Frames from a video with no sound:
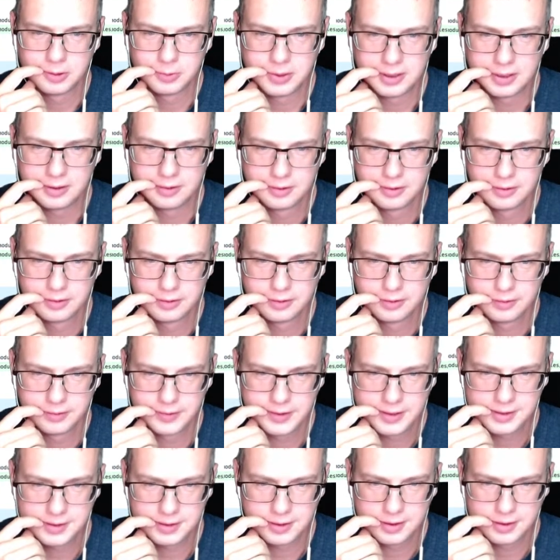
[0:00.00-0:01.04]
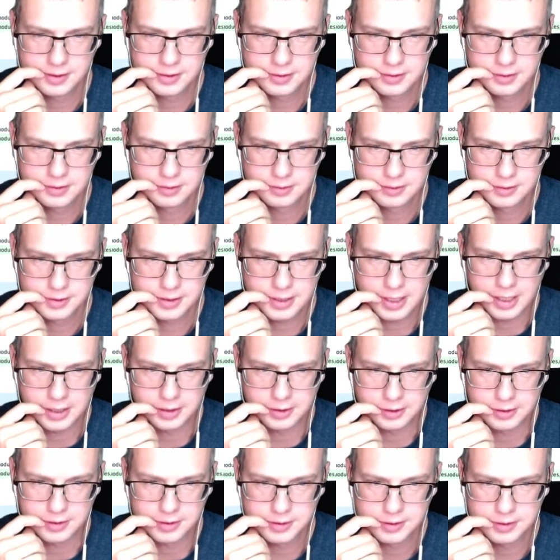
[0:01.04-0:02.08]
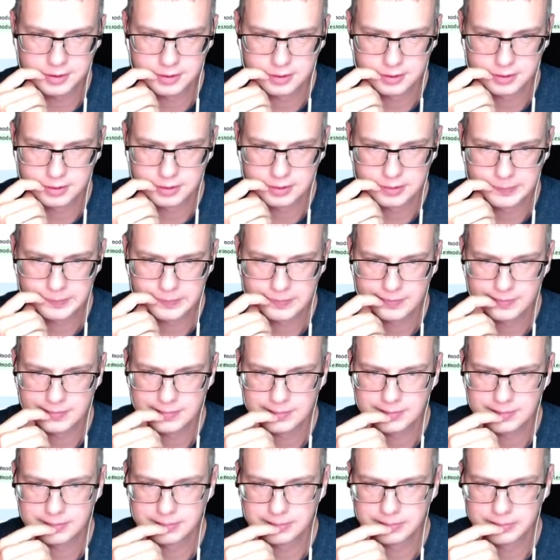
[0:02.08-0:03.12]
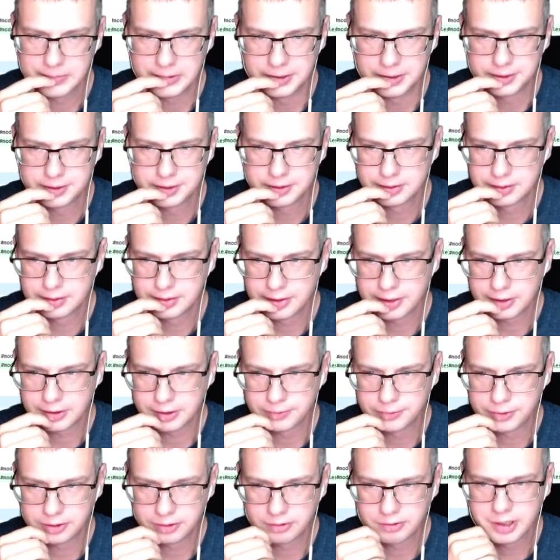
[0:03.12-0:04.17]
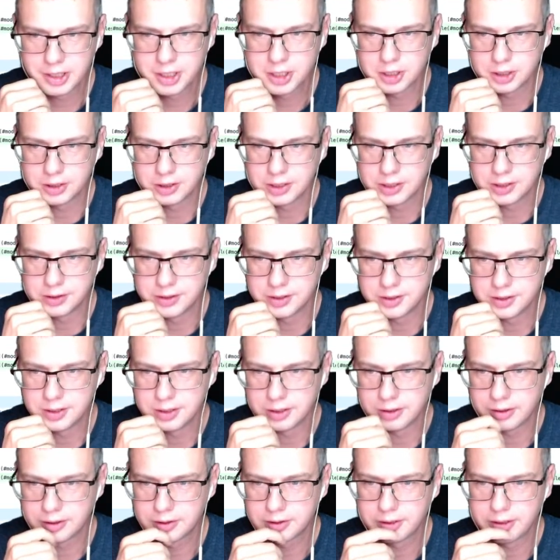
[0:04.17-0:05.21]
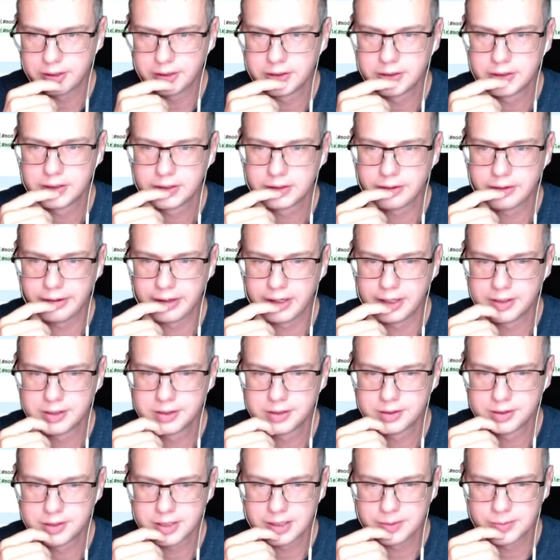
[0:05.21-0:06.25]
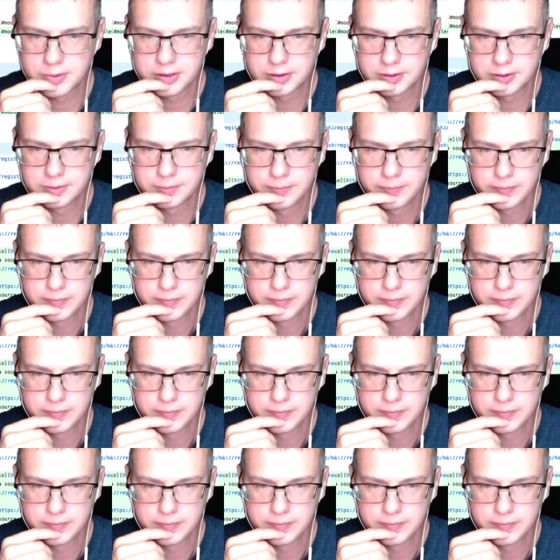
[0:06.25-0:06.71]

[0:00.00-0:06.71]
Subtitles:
Well, this is sentence, but the configuration in this directory creates something.